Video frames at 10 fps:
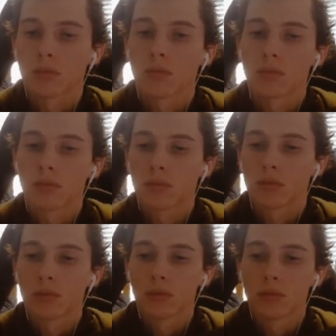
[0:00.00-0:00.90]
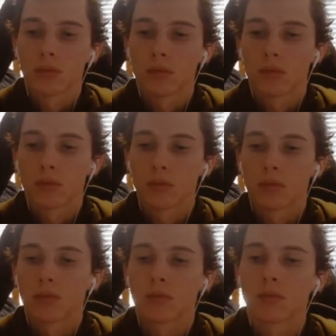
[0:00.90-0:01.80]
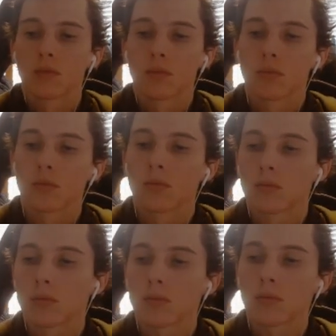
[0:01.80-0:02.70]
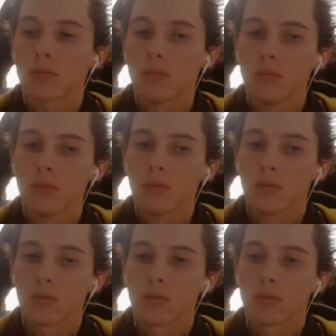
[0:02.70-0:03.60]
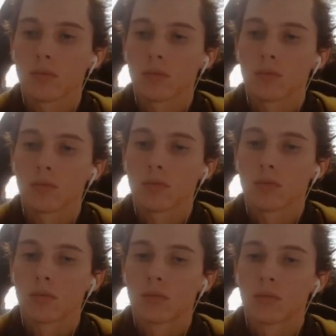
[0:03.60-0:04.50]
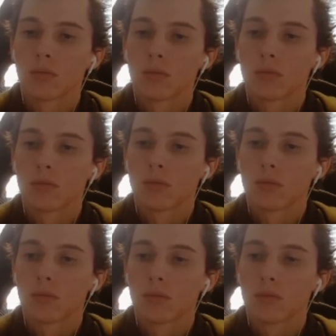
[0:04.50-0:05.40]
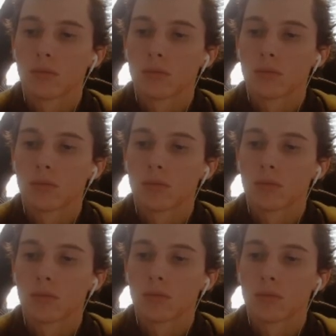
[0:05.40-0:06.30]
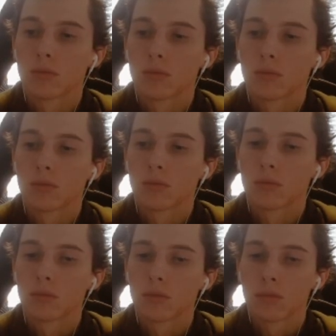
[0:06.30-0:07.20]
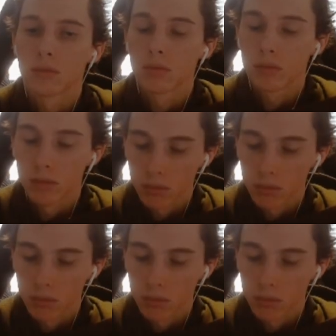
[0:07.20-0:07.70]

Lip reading: (silent)